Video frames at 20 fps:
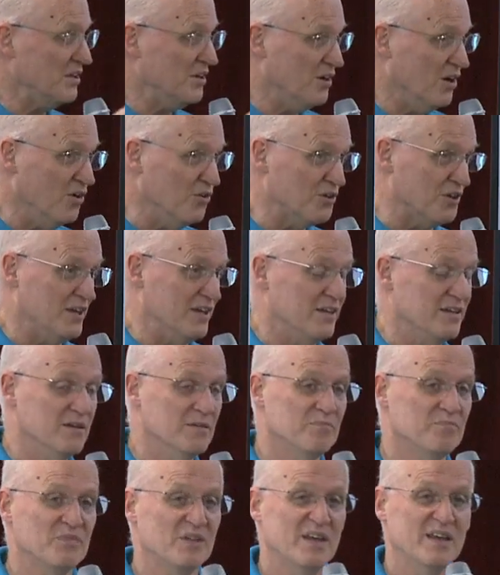
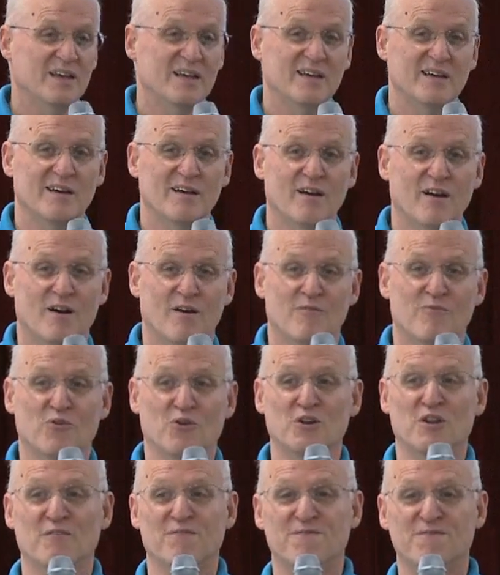noted,
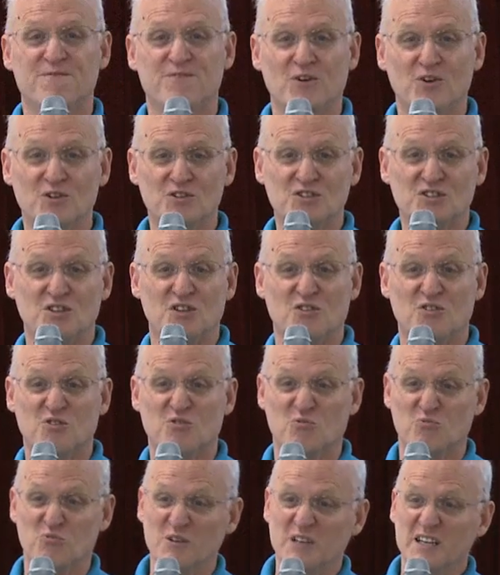for the first
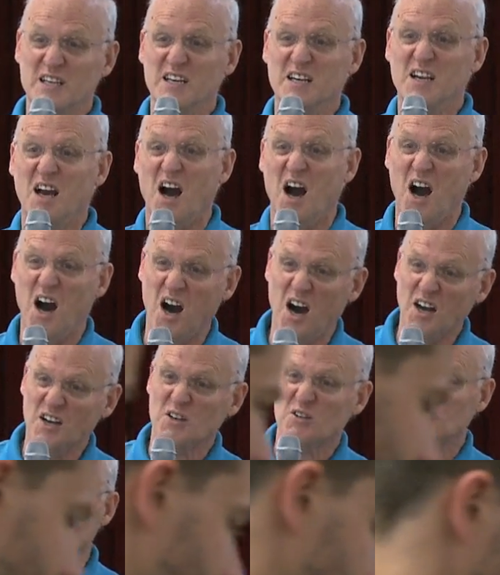
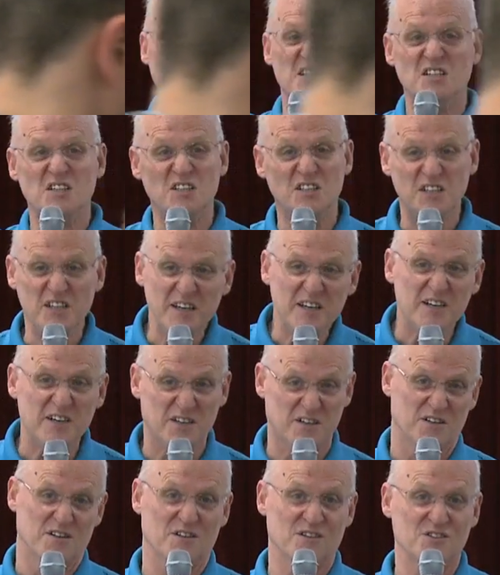300
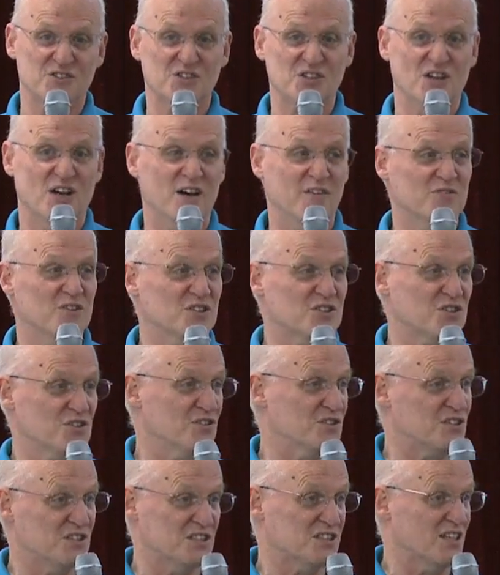years of the
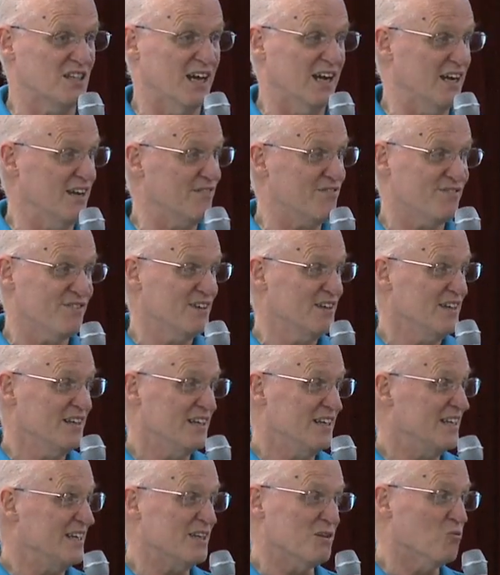church's life,
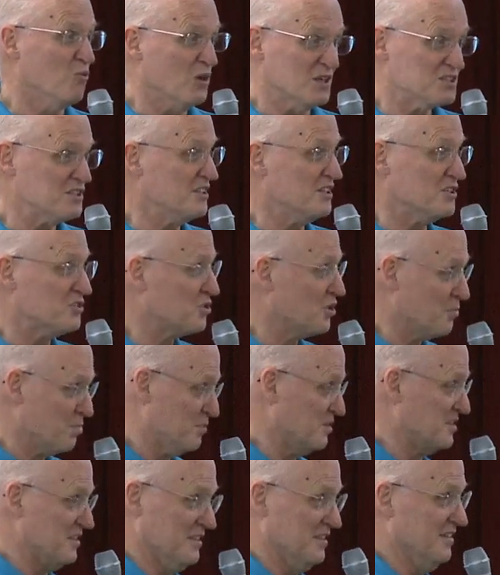it wasn't
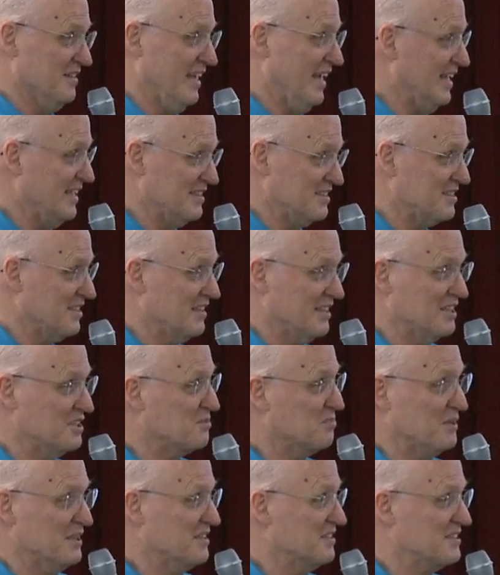interpreted as
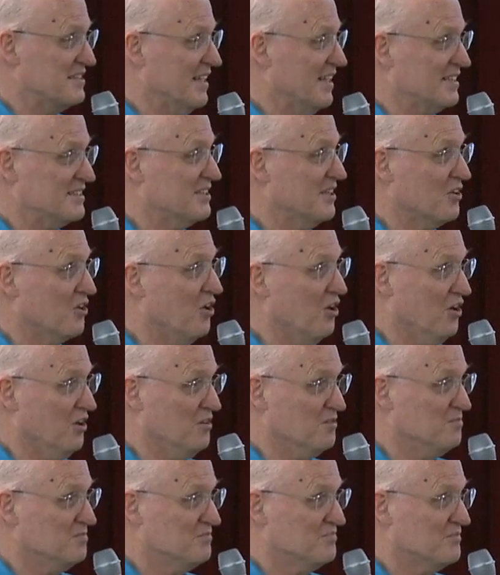lesbian sex at
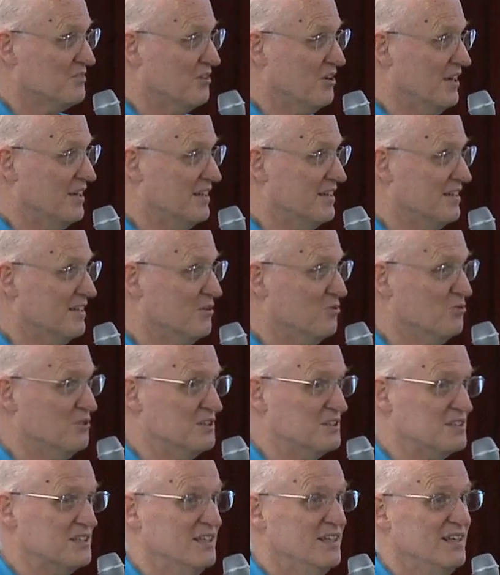all, right? It
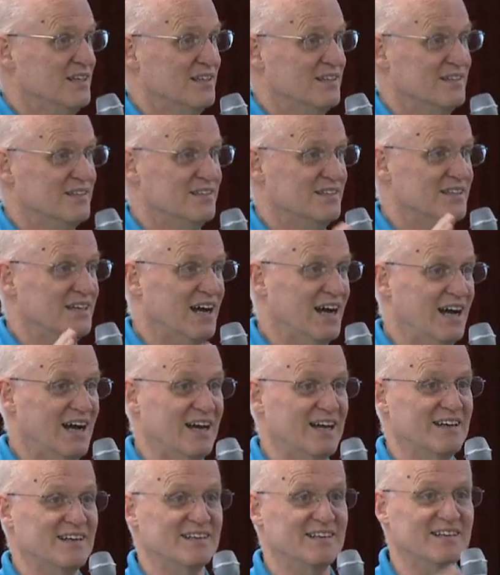was
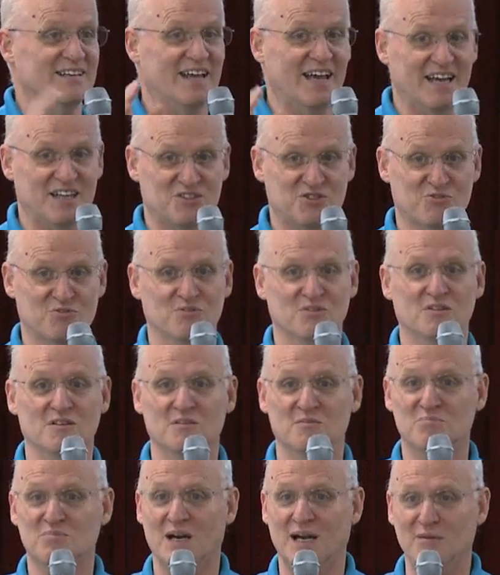
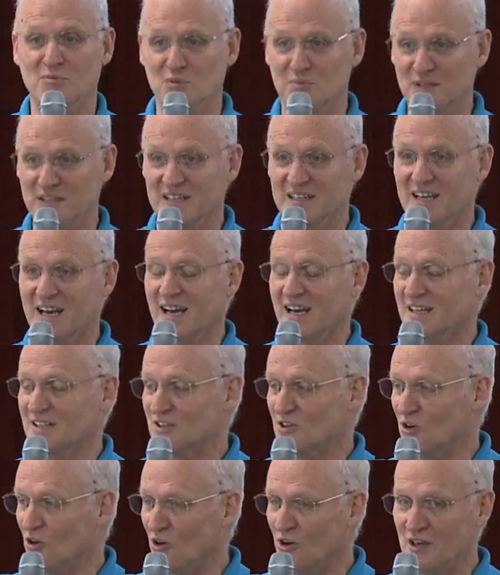non-natural, probably
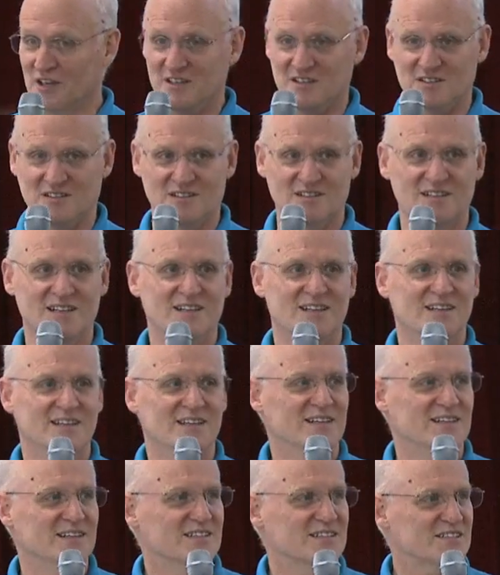non-coital
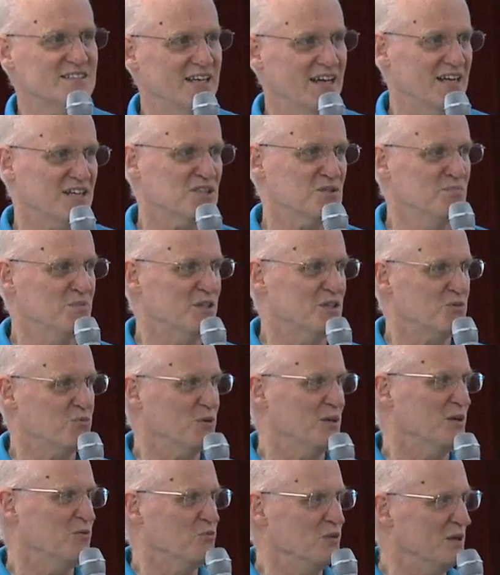sex
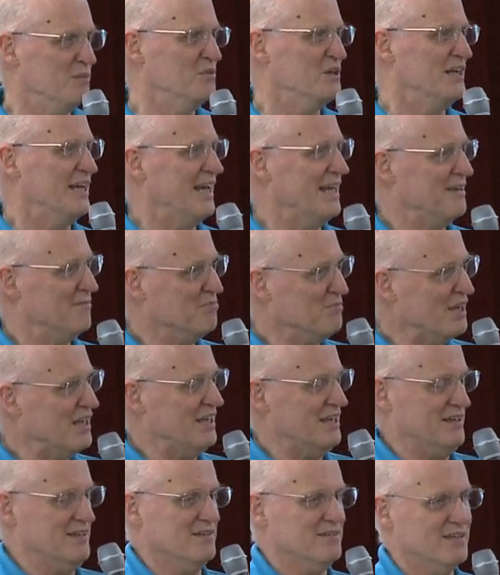between women and
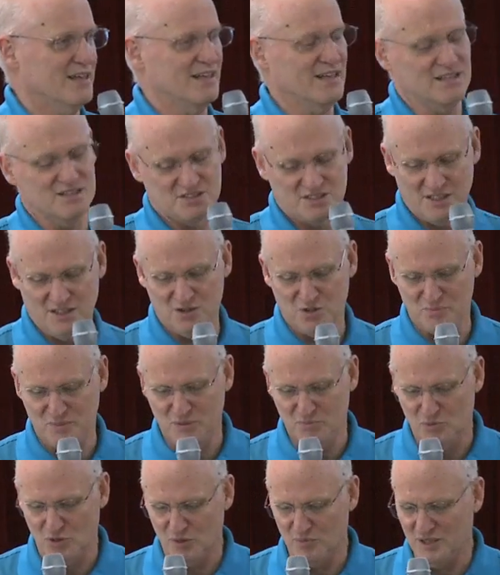men, and I'll say a little
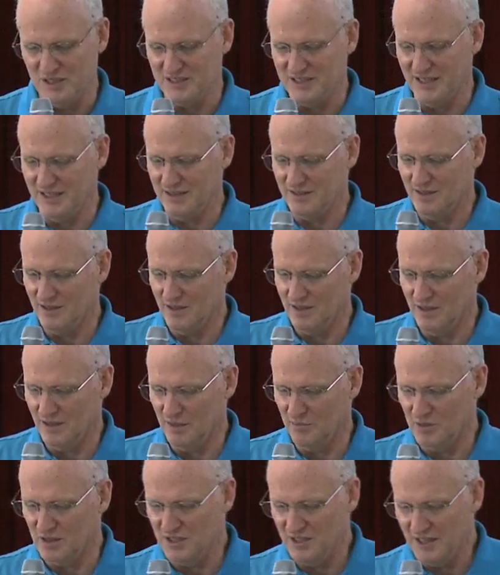bit more about that
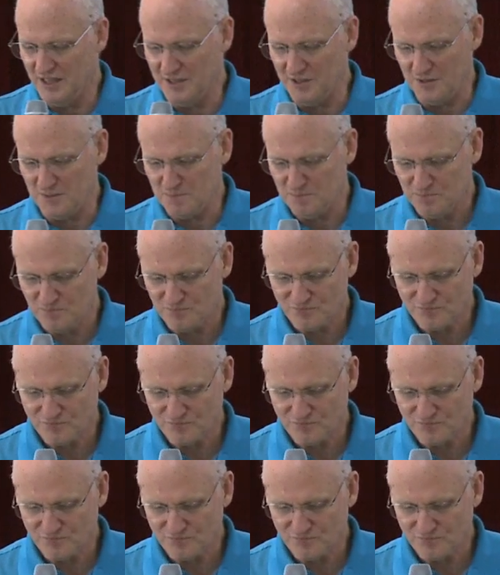a bit later.